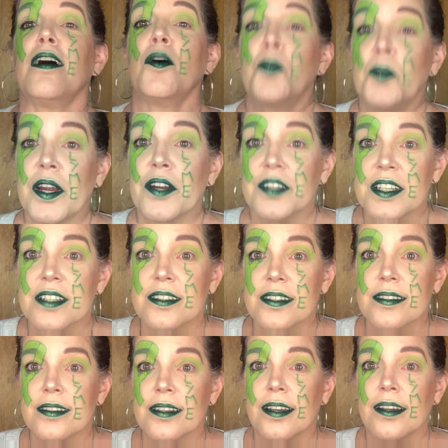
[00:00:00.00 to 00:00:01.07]

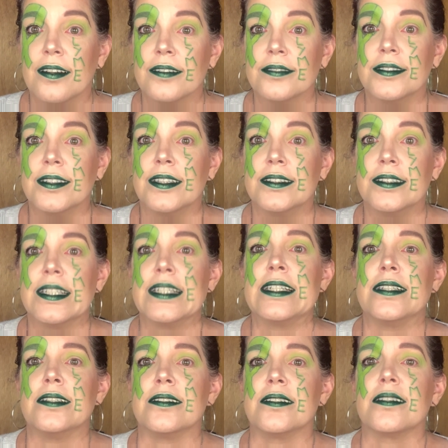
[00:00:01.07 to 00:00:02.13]
Awareness
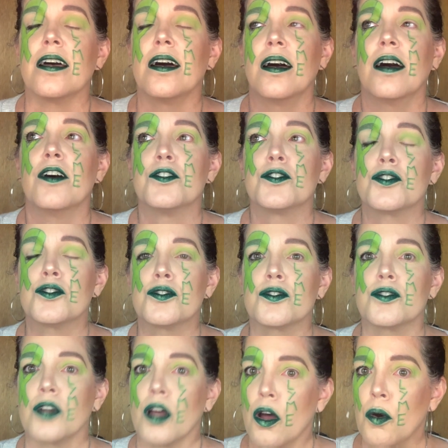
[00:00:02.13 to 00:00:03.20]
is
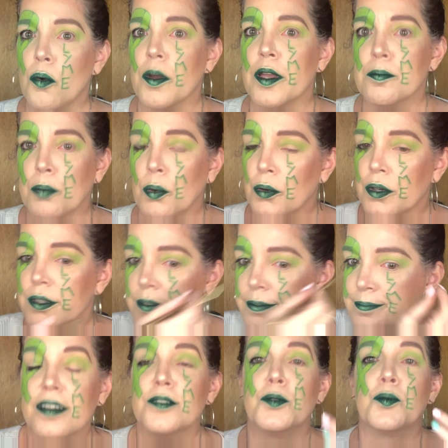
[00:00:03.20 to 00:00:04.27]
so important
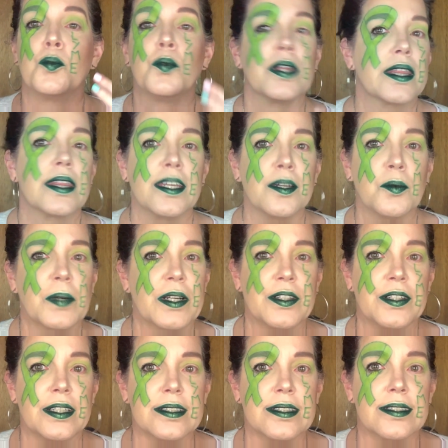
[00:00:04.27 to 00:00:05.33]
with the
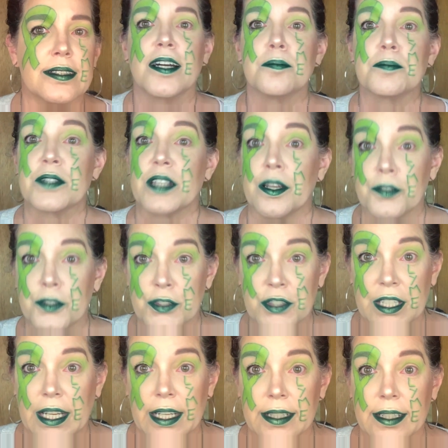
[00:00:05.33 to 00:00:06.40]
awareness comes
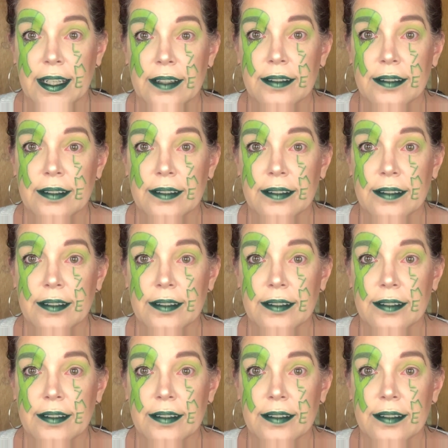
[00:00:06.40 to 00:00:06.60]
understanding.